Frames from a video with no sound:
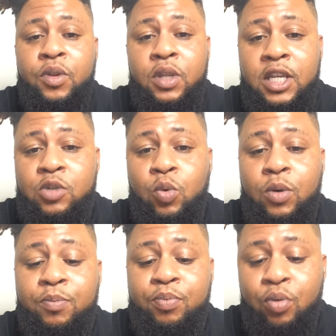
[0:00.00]
This
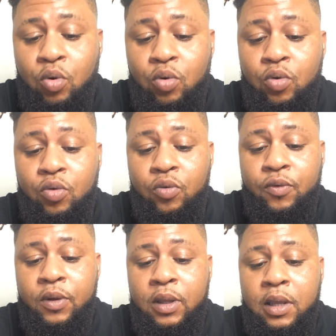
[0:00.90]
would prove
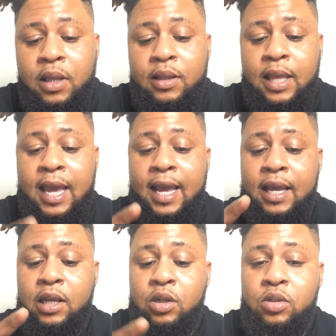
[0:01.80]

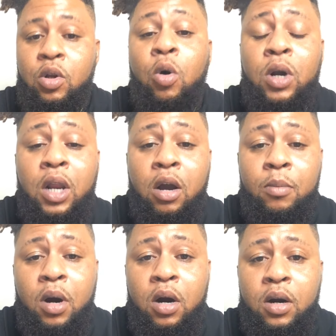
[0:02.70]
that Dogelon
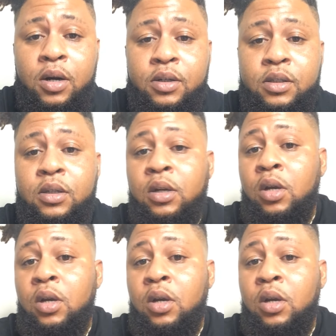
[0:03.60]
Mars